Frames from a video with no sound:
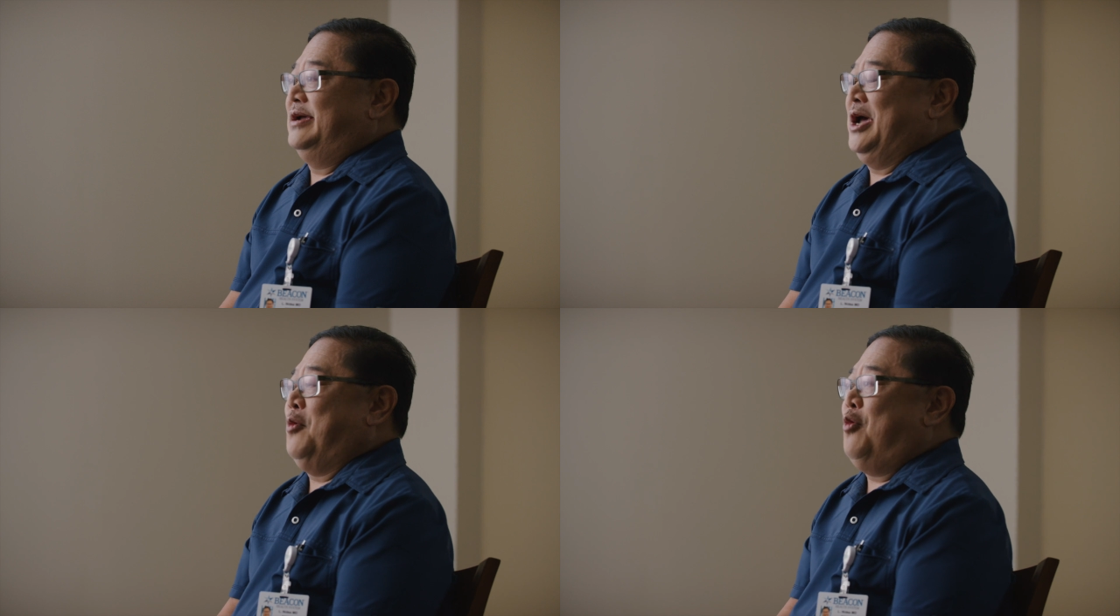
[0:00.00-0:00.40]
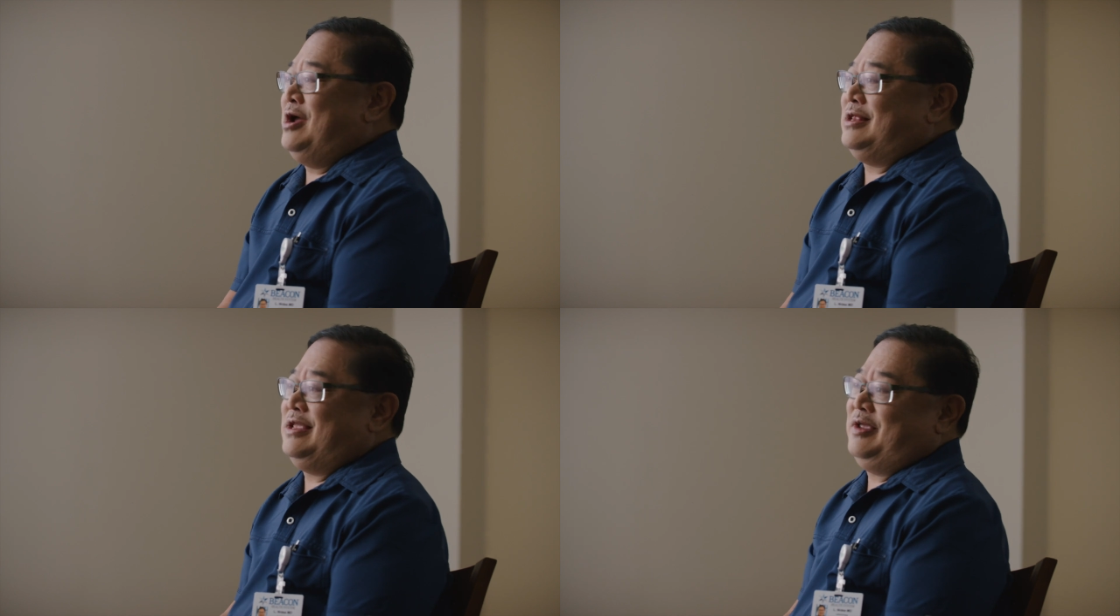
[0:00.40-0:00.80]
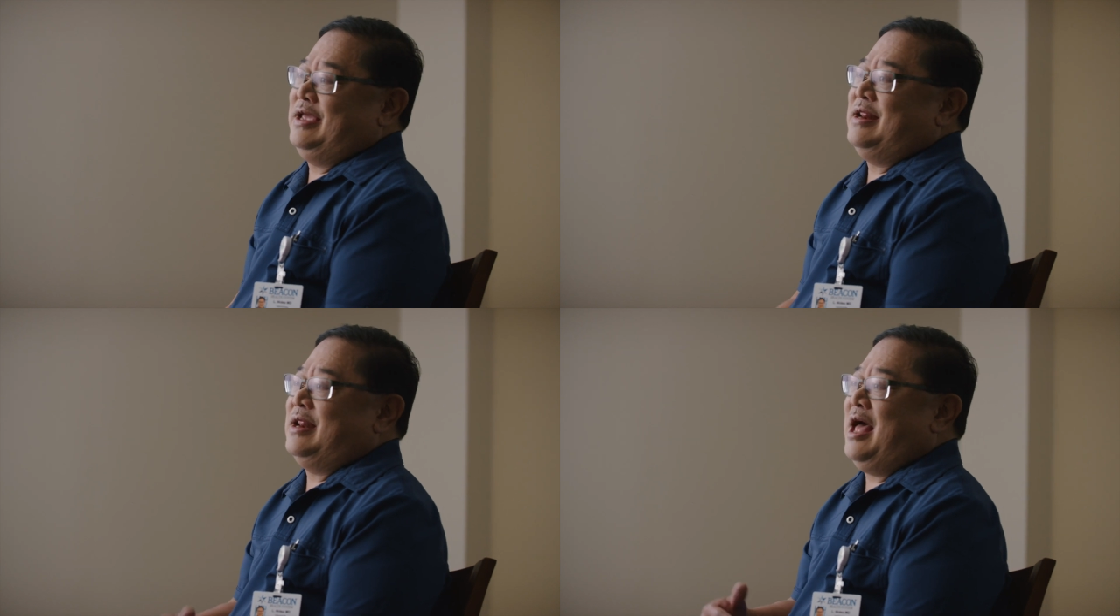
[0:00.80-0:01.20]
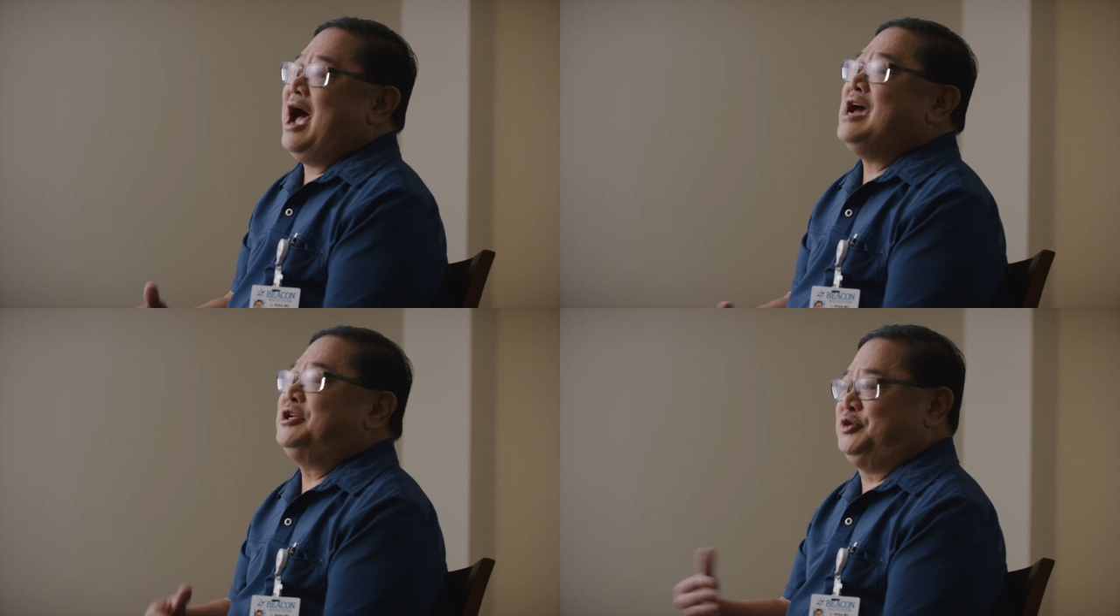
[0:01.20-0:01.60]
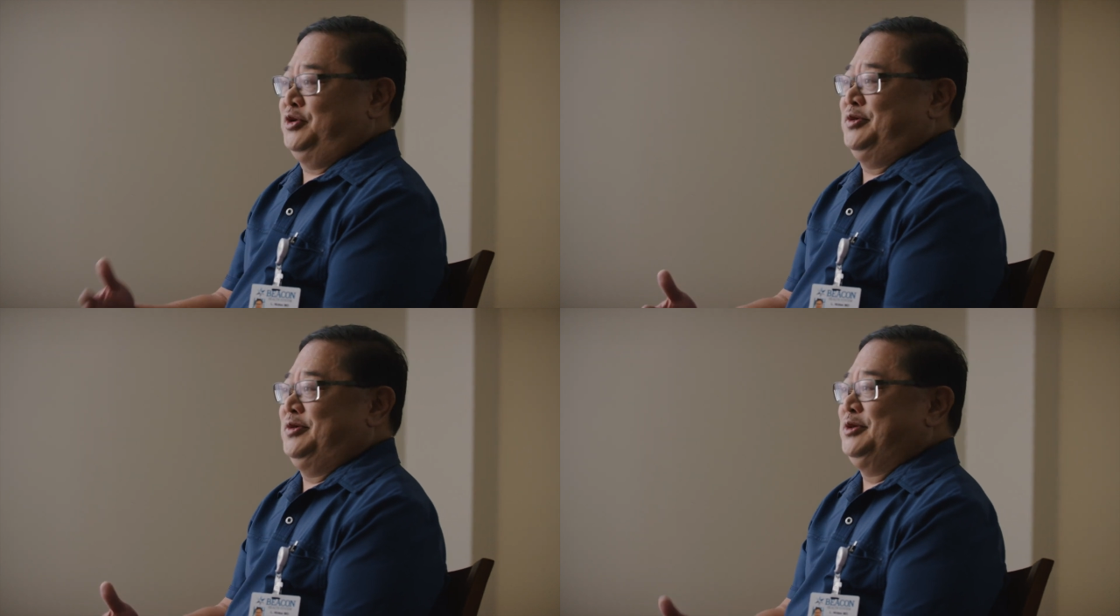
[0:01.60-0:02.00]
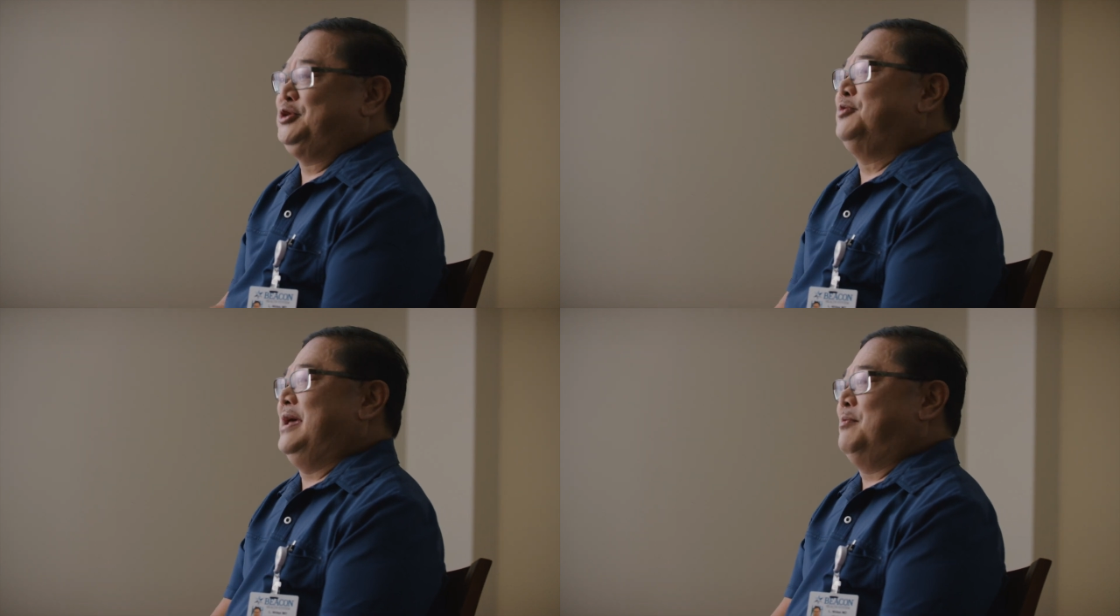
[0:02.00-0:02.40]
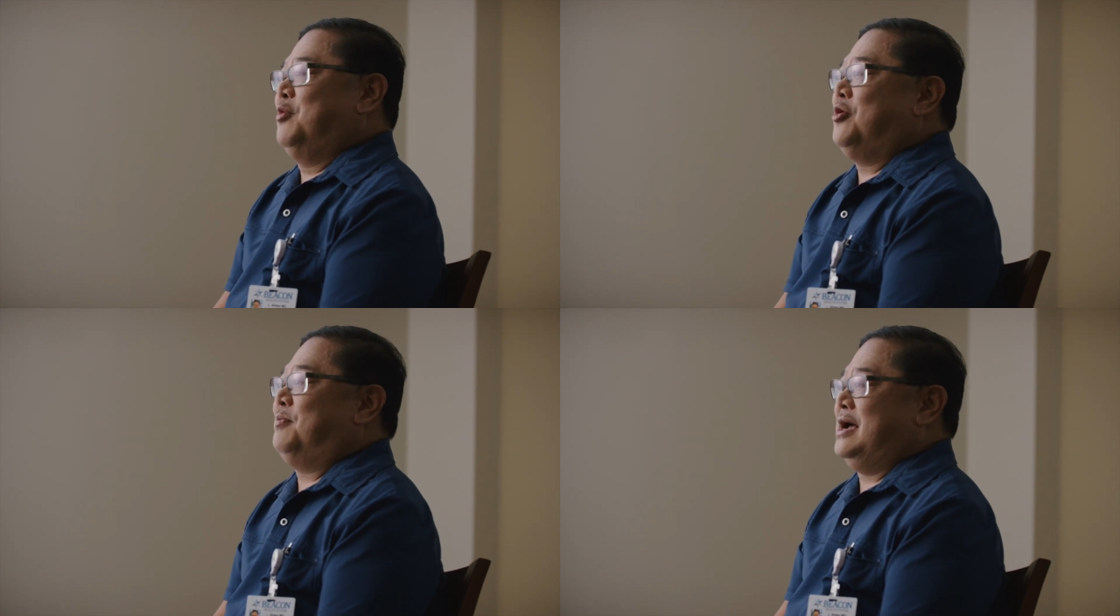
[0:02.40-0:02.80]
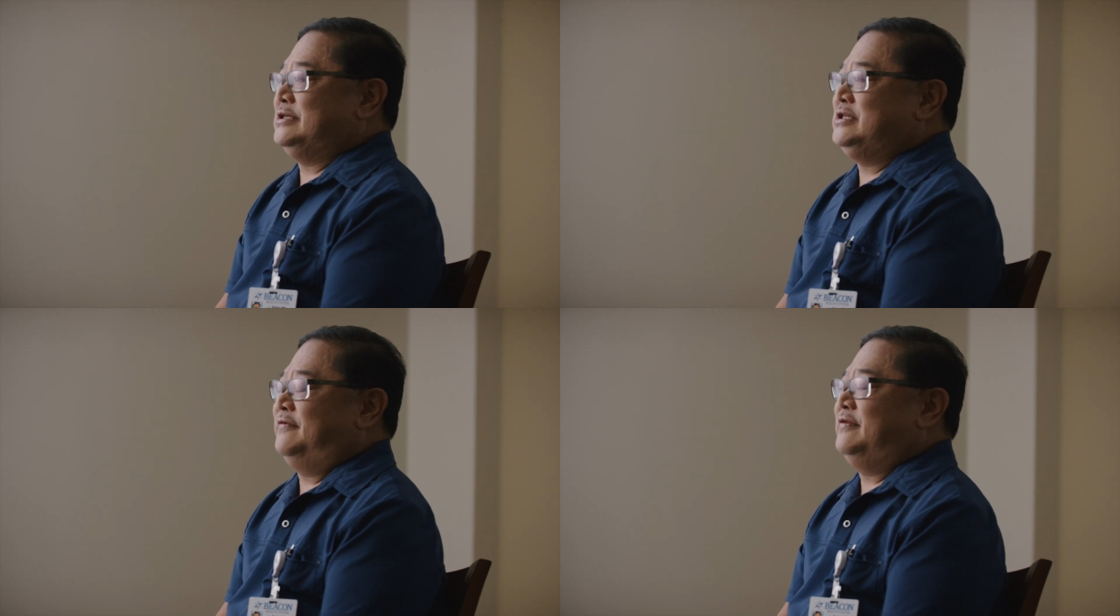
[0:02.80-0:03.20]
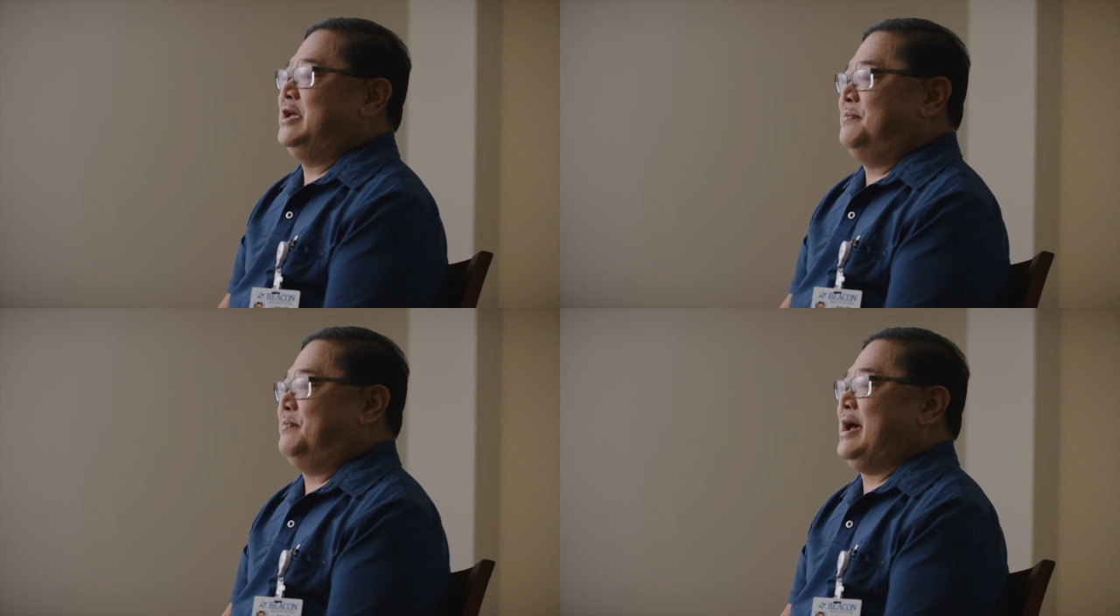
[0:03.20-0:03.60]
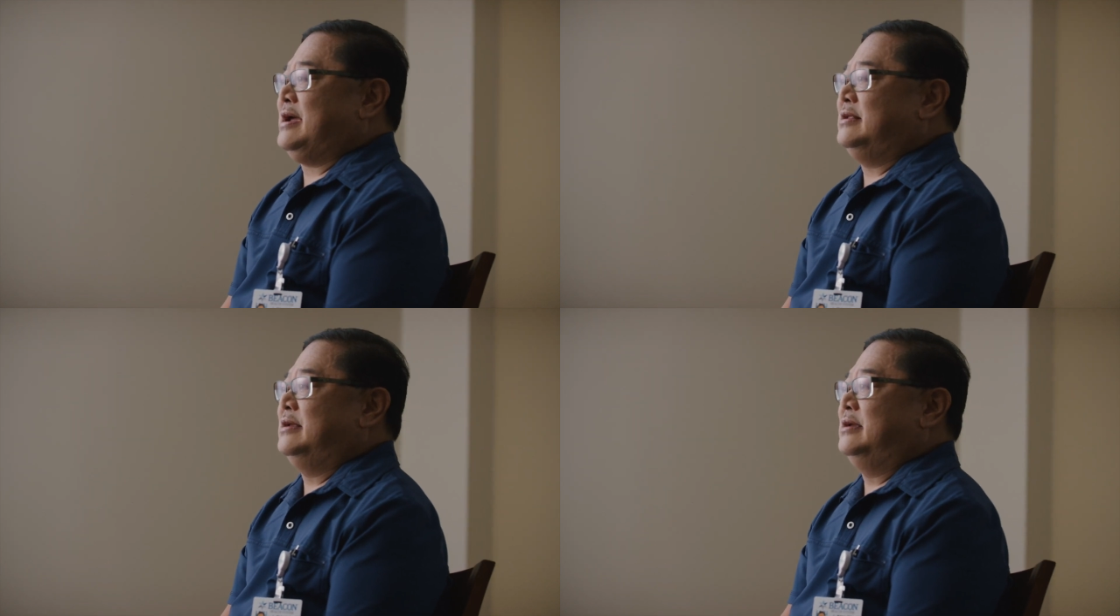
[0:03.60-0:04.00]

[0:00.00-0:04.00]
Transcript: And what can I do to make more positive impact